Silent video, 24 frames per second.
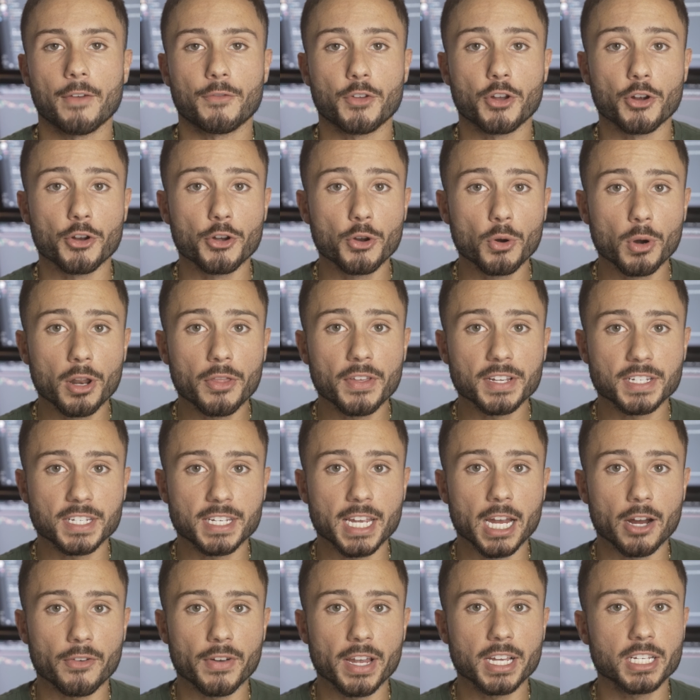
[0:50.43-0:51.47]
If you're new to this
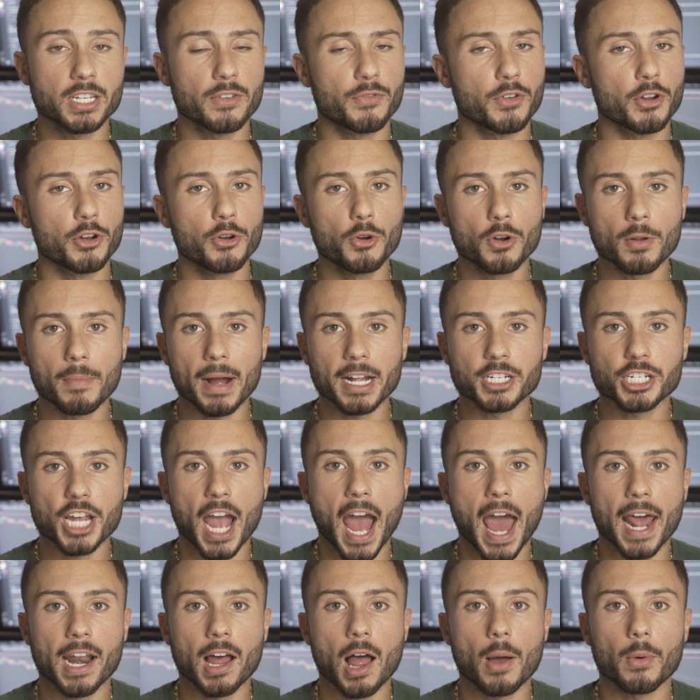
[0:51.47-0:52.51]
series, if you're new to my
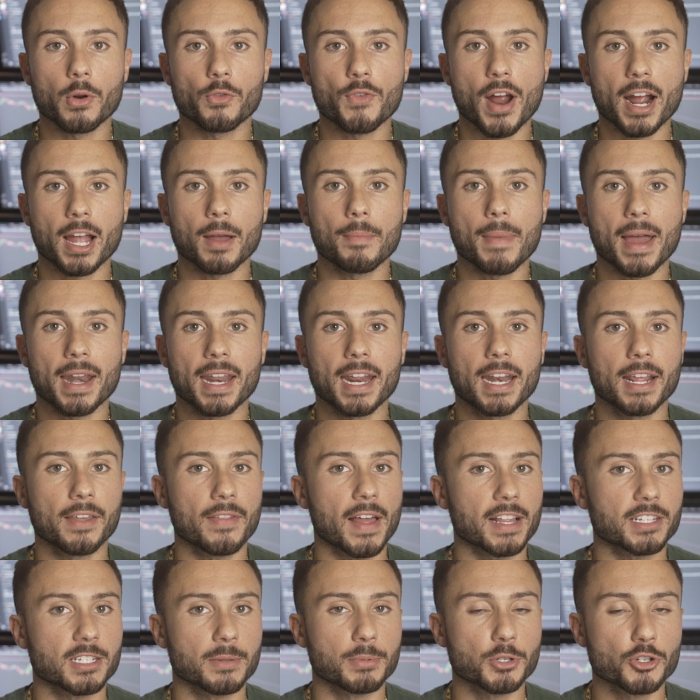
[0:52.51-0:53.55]
channel, I would recommend hitting
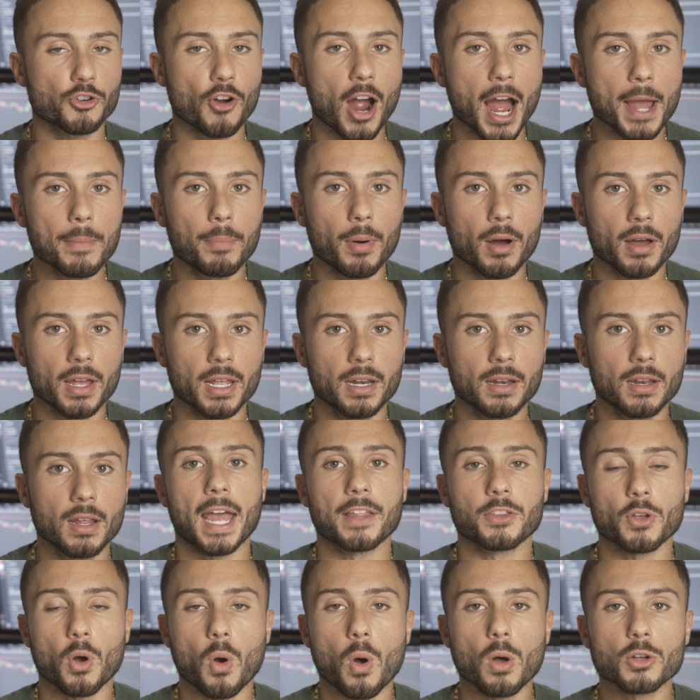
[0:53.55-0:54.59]
that subscribe button
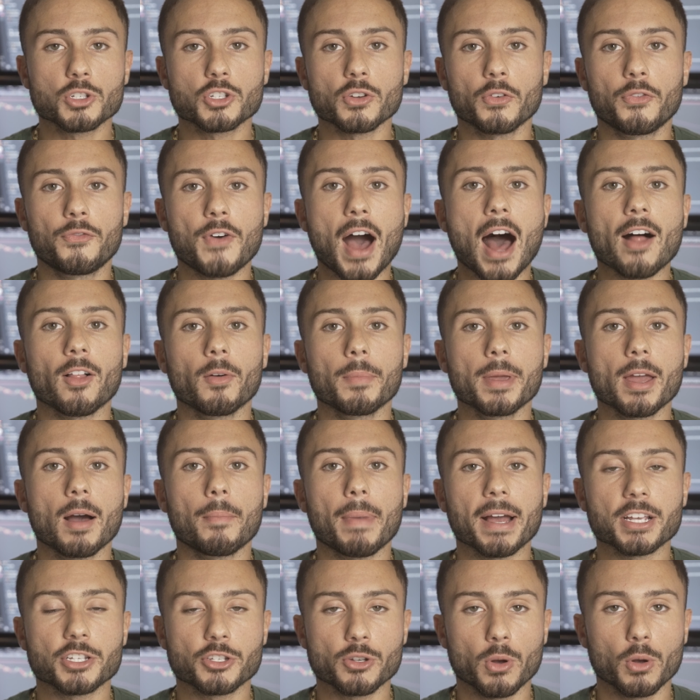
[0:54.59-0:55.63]
and also follow me on
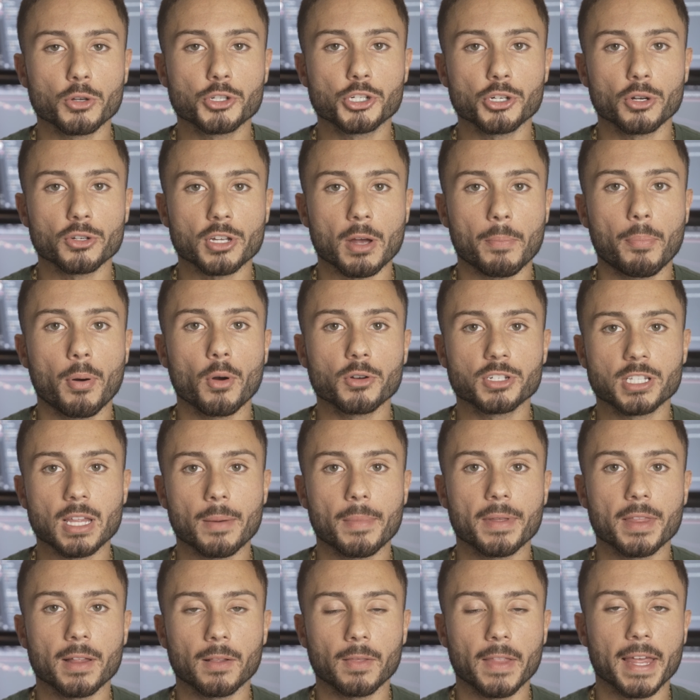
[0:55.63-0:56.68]
my socials. I'll post
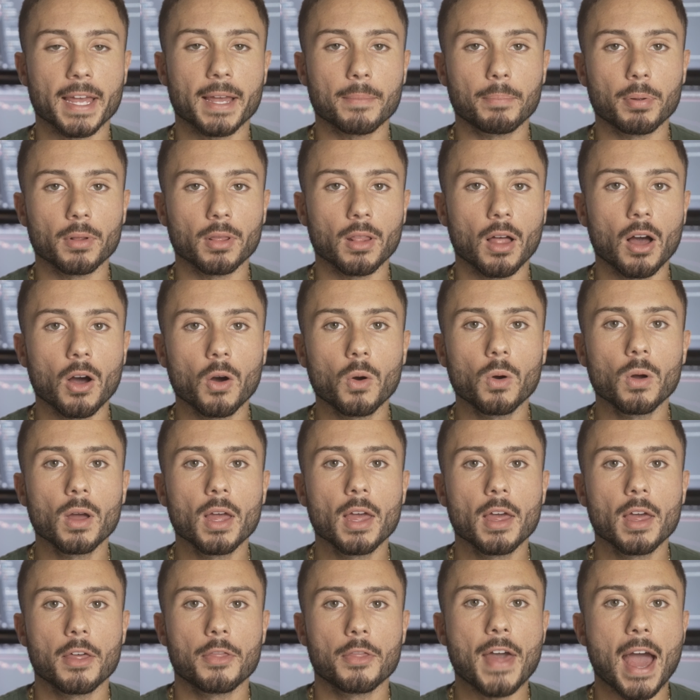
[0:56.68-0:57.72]
them in the link below.
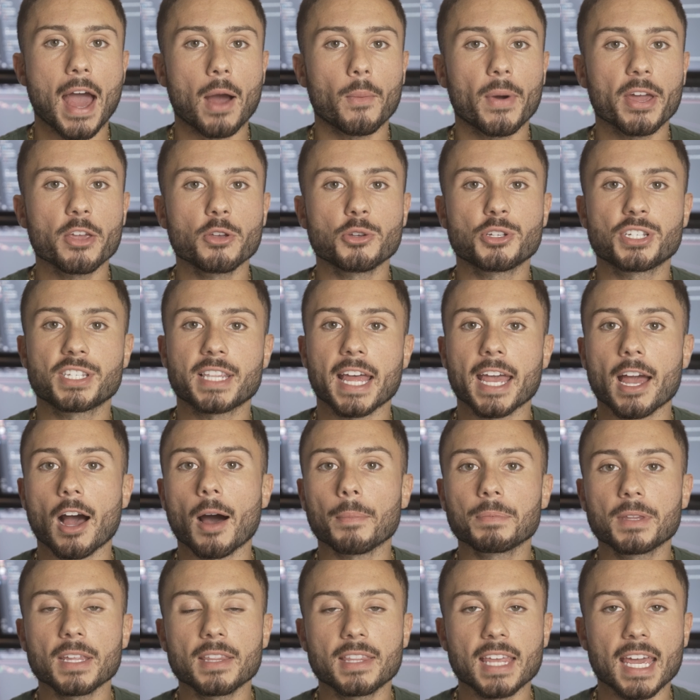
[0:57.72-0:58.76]
That way you stay
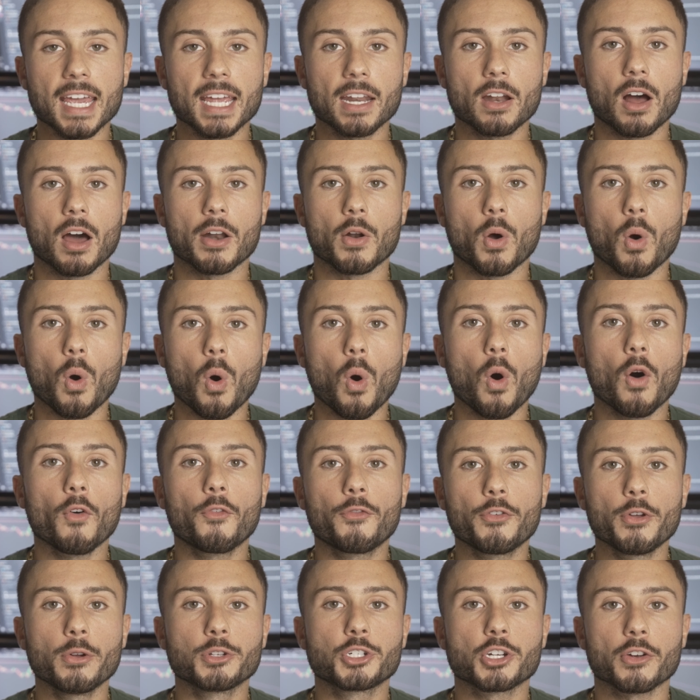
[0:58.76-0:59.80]
up to date on all
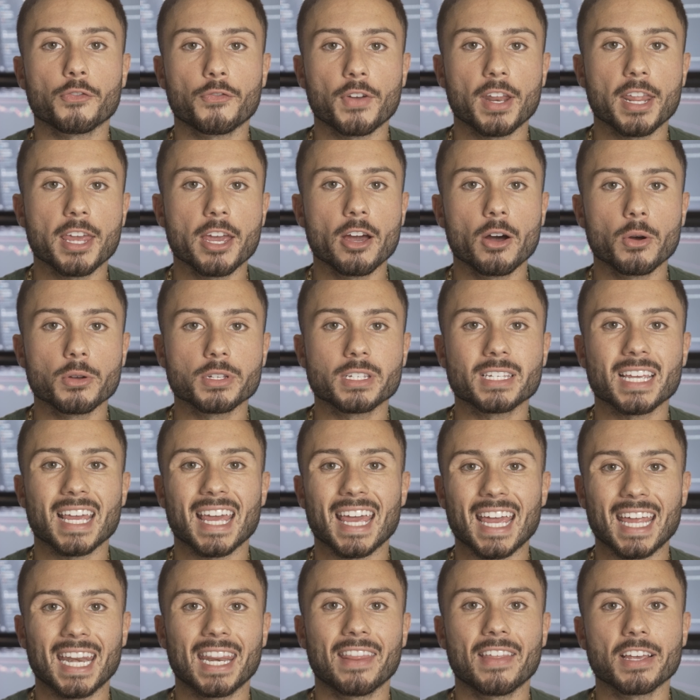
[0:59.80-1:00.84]
future videos
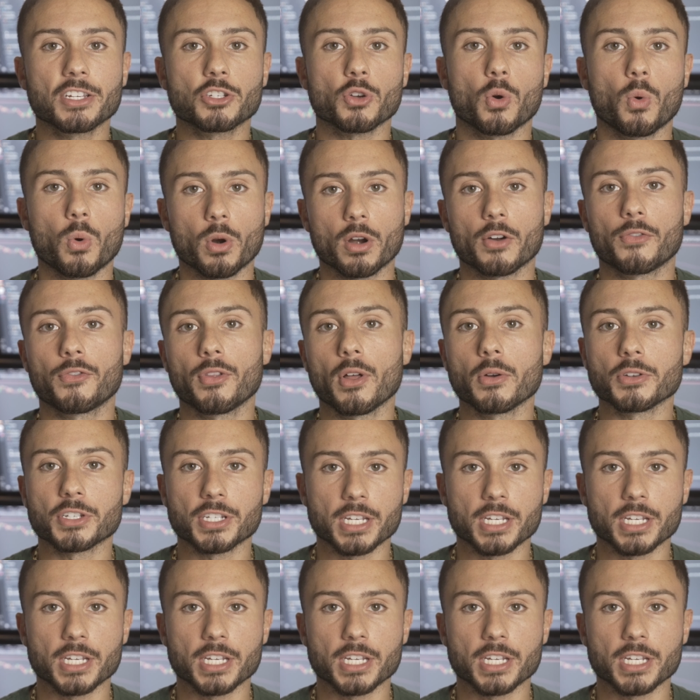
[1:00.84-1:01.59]
in this order flow